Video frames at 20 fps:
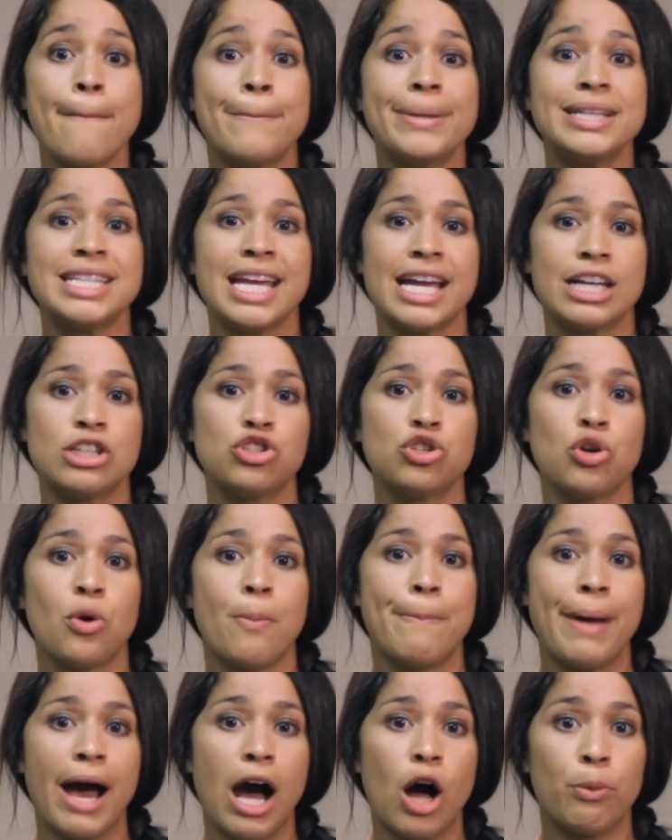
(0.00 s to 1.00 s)
potential
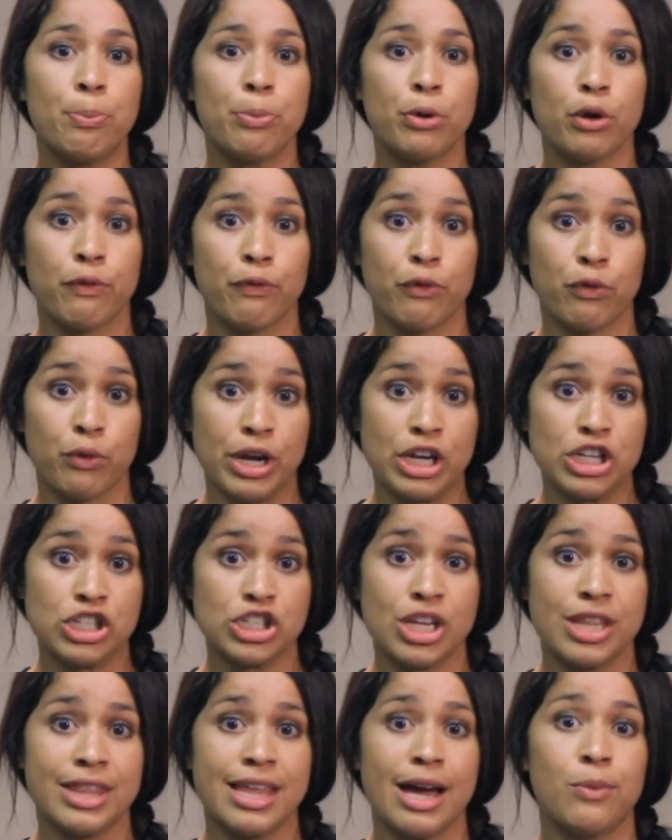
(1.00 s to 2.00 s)
bowel
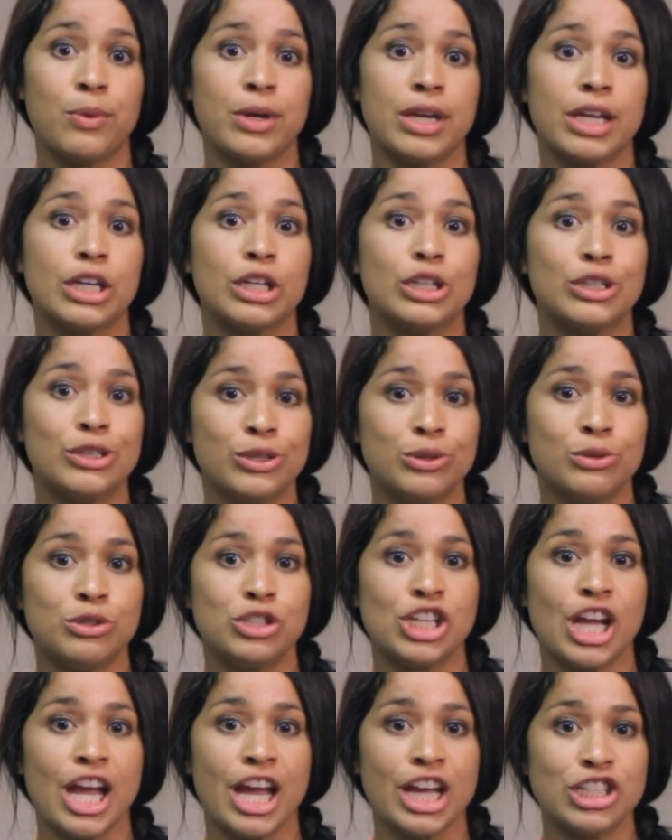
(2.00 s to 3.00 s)
perforation that would include
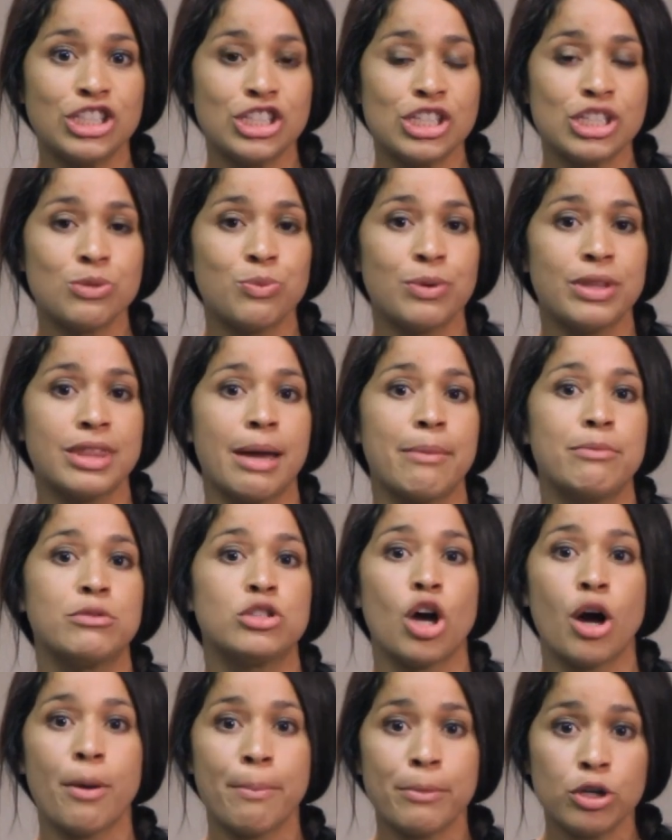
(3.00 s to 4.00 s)
changes with
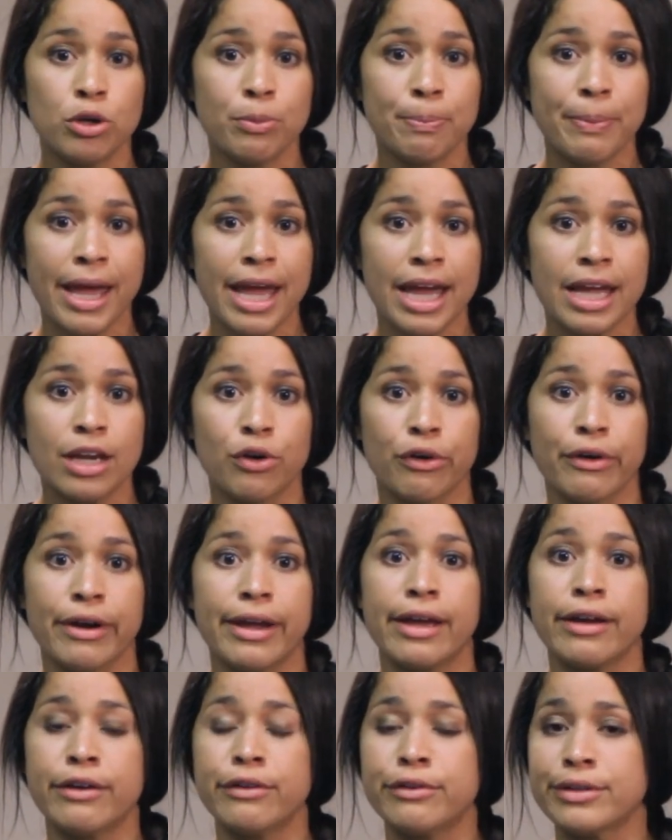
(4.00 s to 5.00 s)
abdominal pain or
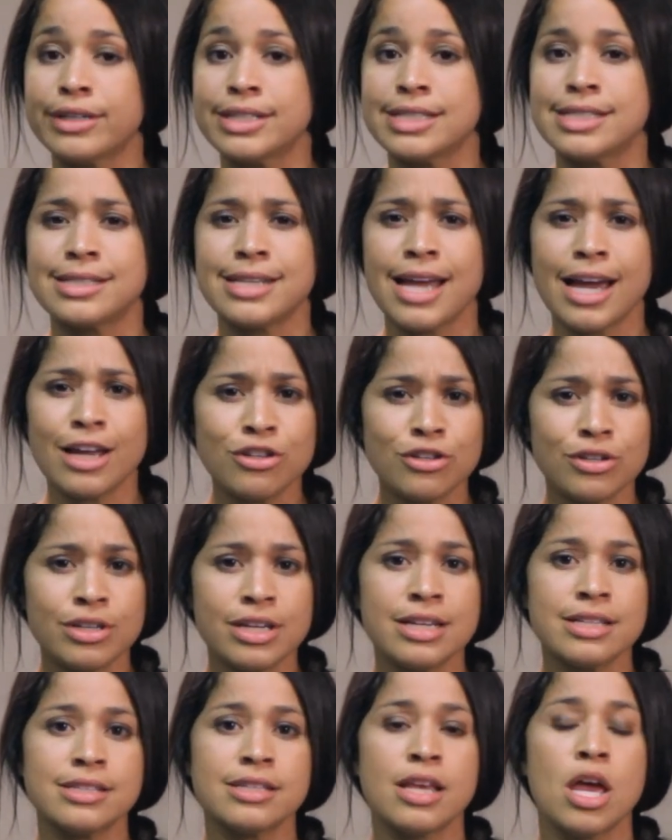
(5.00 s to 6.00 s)
increased
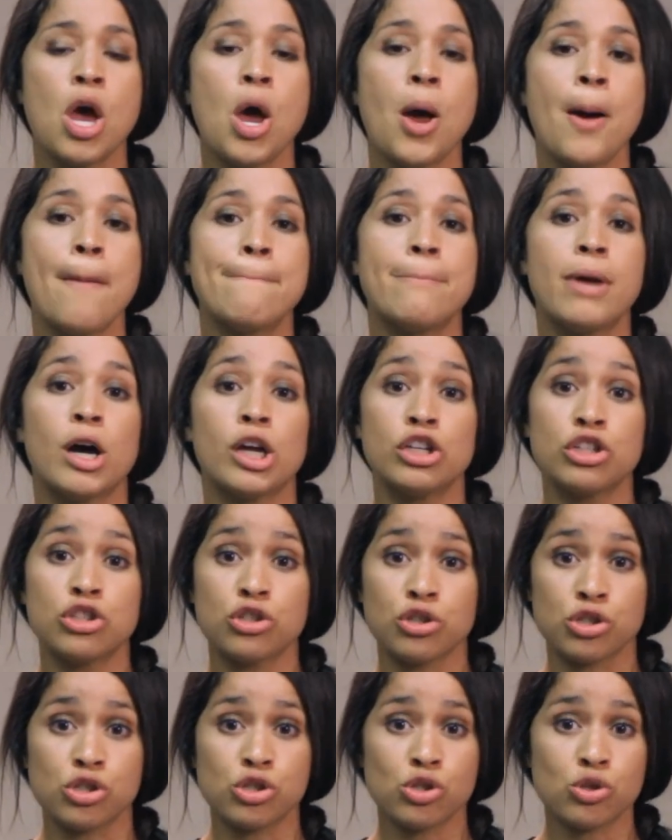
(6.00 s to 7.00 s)
tenderness,
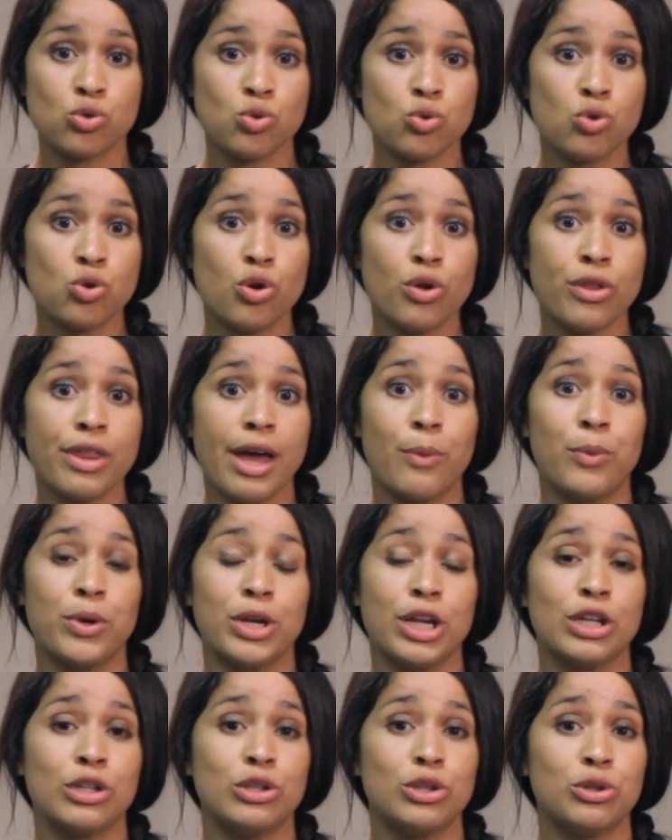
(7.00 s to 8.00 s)
monitor stool that
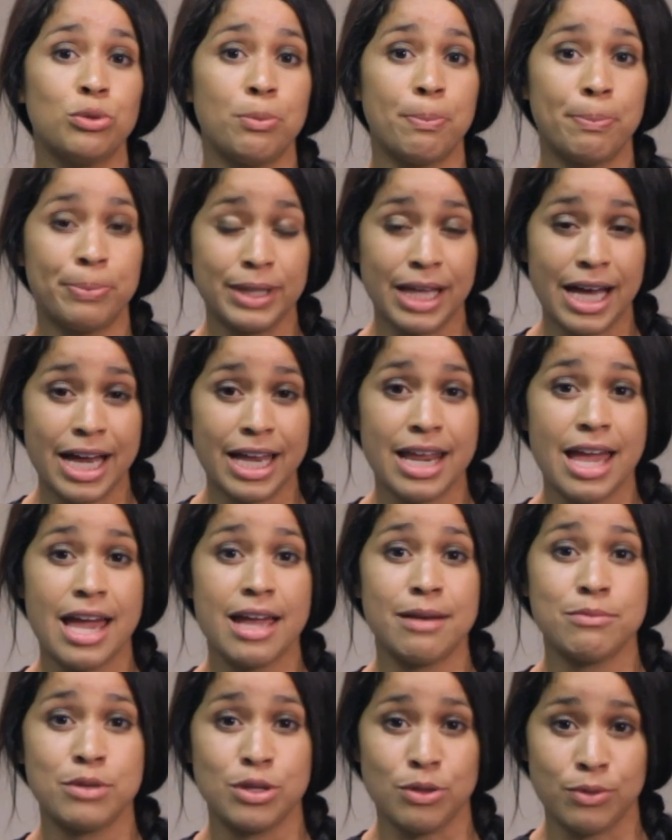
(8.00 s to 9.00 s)
would include blood
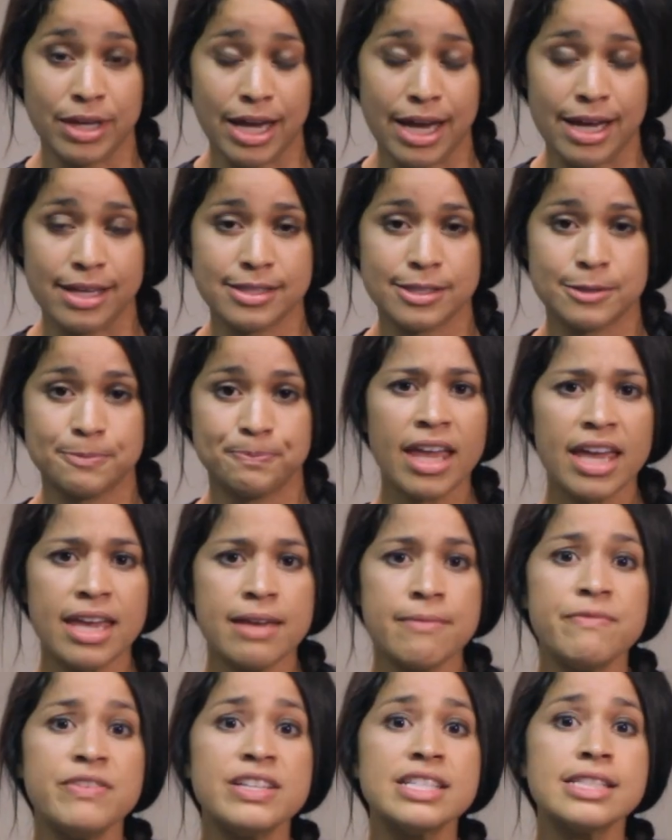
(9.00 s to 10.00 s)
and mucus.
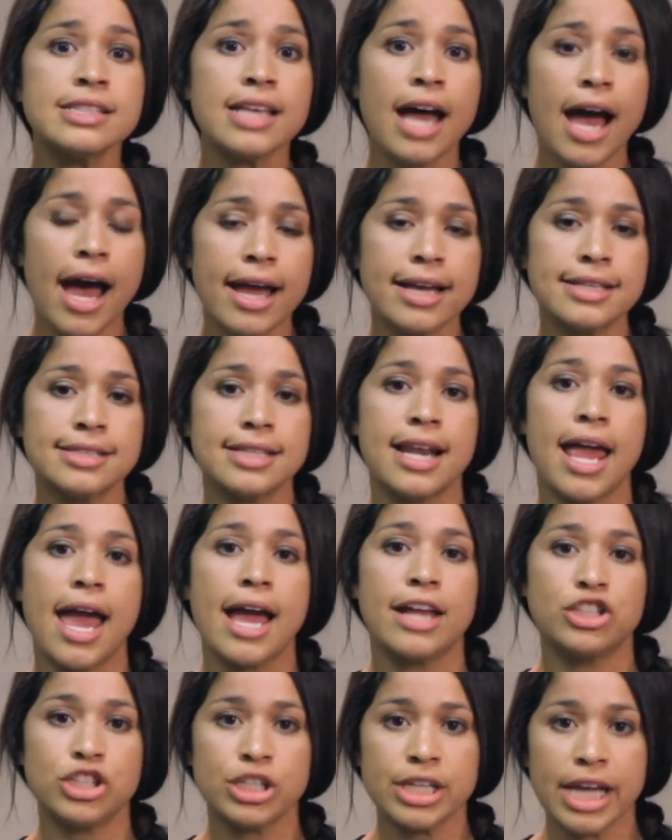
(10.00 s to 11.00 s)
Emphasize and
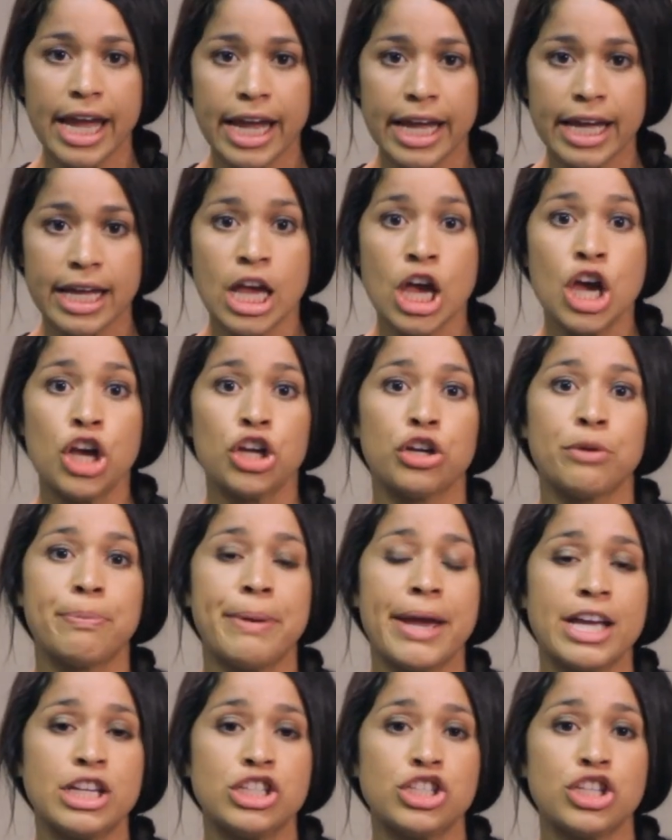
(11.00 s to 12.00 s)
educate your
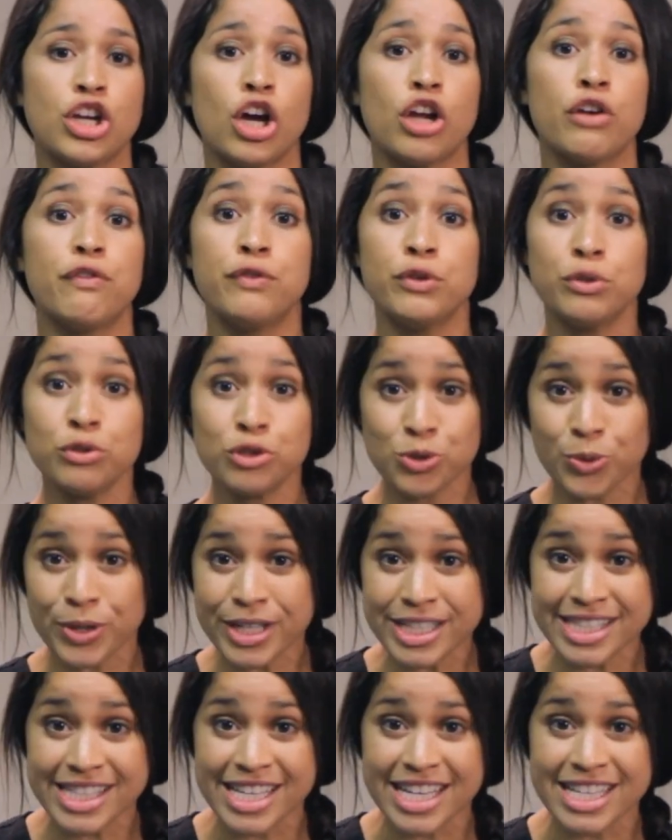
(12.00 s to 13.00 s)
patient on food
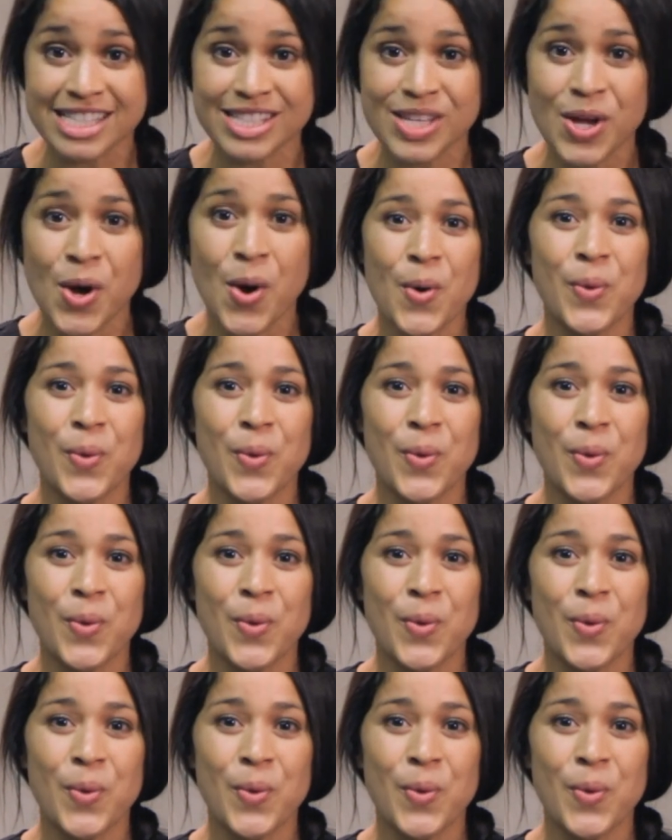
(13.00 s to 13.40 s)
choices.